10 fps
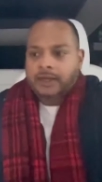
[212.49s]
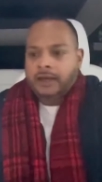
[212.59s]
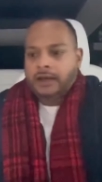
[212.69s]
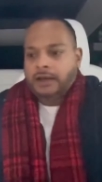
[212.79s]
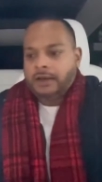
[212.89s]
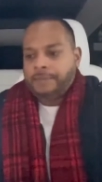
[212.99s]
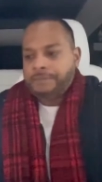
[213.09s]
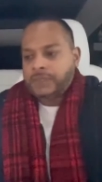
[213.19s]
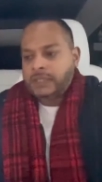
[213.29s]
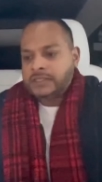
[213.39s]

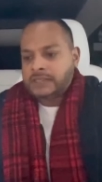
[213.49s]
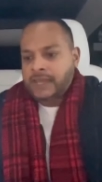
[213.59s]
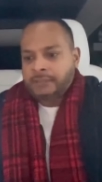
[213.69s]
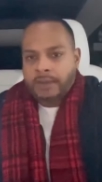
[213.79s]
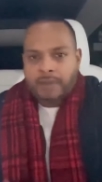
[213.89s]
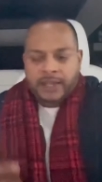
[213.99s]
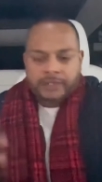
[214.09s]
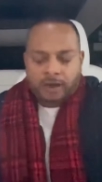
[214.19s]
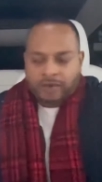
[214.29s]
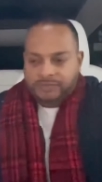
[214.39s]
Um, it's getting my
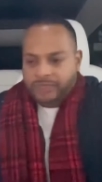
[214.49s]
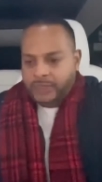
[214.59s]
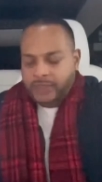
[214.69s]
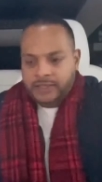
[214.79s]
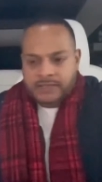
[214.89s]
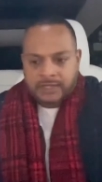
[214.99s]
mind off things,